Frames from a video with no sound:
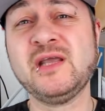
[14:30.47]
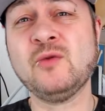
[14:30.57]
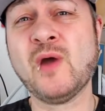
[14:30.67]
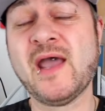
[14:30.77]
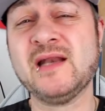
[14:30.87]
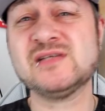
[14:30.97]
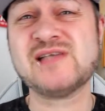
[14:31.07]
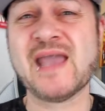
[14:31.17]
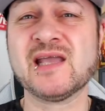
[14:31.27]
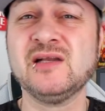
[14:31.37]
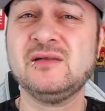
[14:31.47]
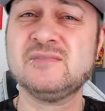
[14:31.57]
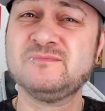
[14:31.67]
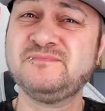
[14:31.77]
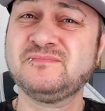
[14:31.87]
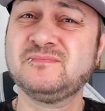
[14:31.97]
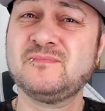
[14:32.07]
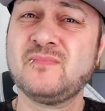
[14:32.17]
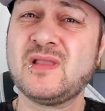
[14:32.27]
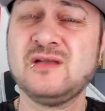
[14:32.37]
you wait in a second
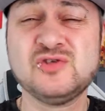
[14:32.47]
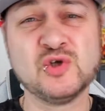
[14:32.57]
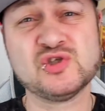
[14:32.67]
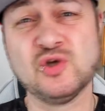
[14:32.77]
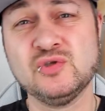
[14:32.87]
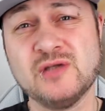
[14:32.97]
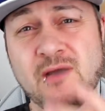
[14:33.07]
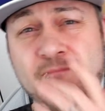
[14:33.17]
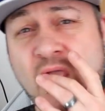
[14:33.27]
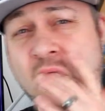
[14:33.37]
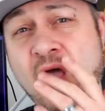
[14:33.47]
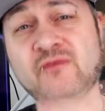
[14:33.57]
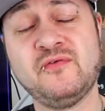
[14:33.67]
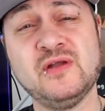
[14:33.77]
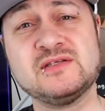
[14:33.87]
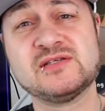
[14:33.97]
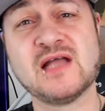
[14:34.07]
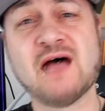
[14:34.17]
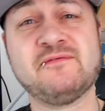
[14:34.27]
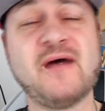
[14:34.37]
just under for it to
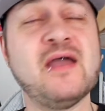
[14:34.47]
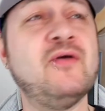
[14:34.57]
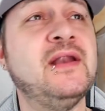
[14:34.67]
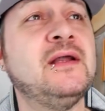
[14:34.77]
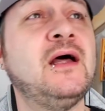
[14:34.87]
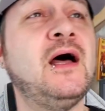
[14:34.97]
start firing,